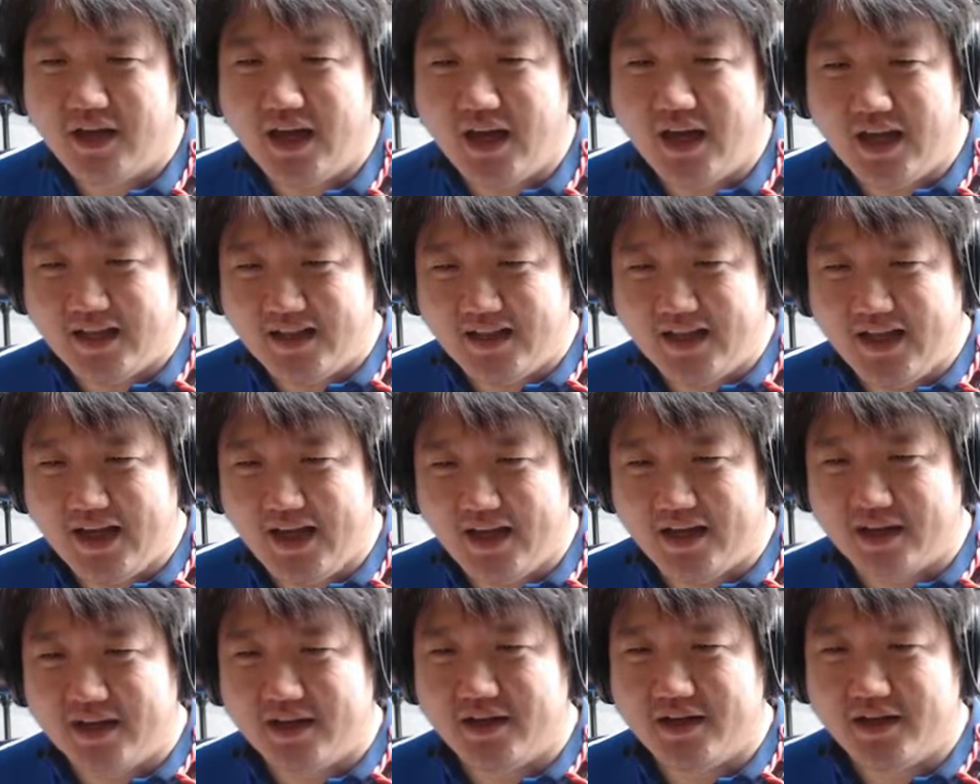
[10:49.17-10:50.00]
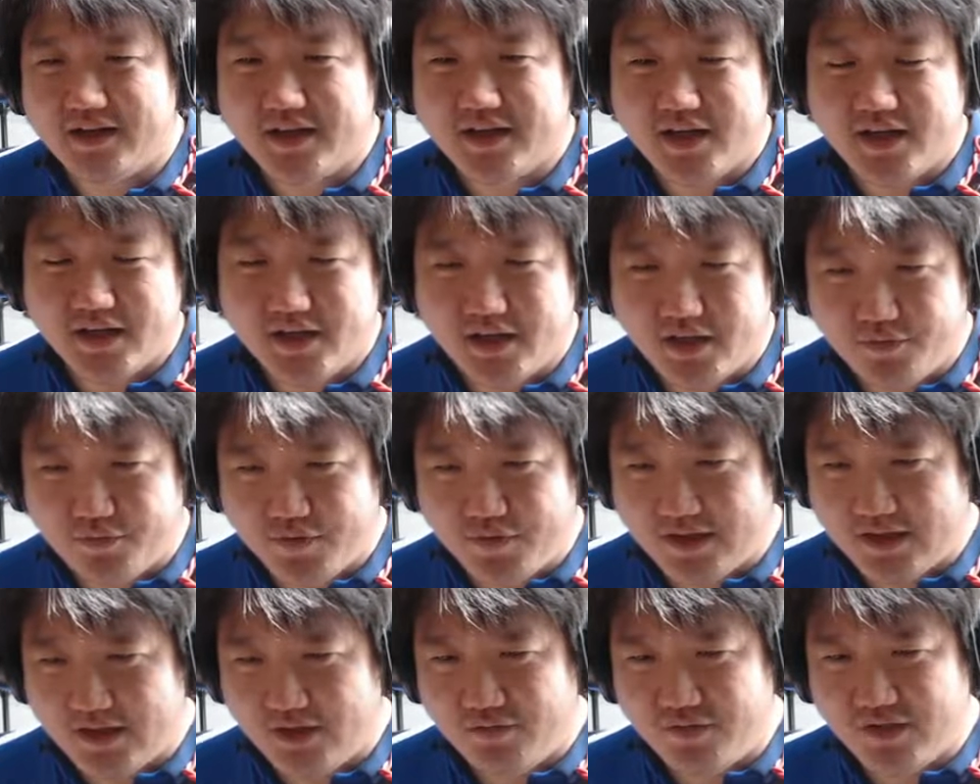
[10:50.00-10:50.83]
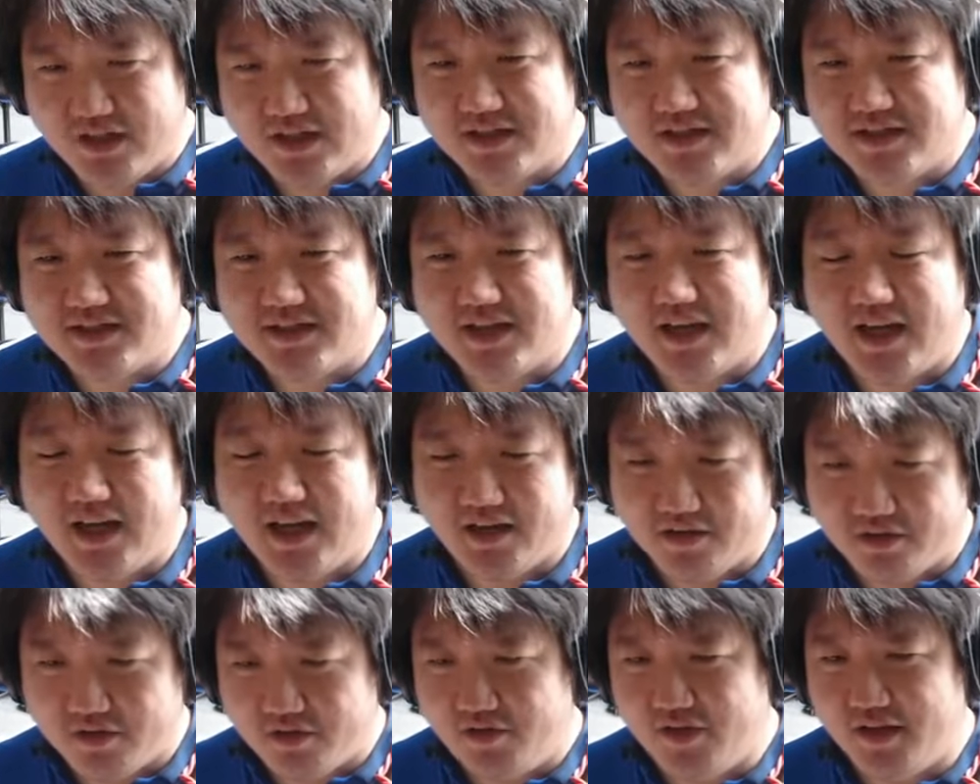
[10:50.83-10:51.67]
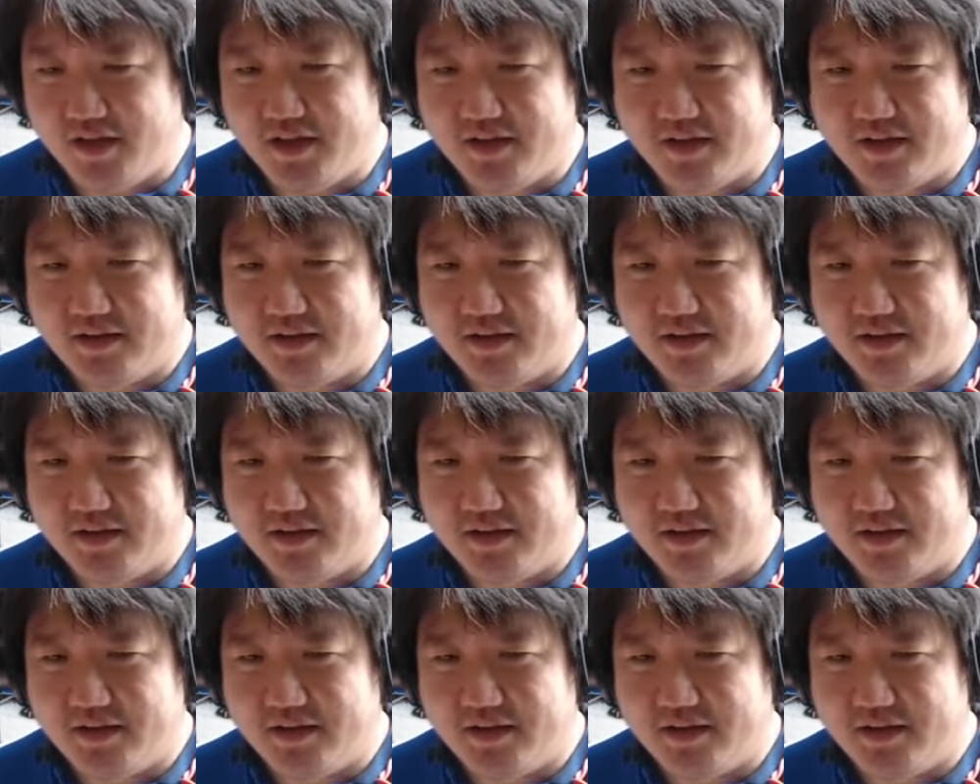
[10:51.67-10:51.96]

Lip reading: attack, effectiveness, and crit.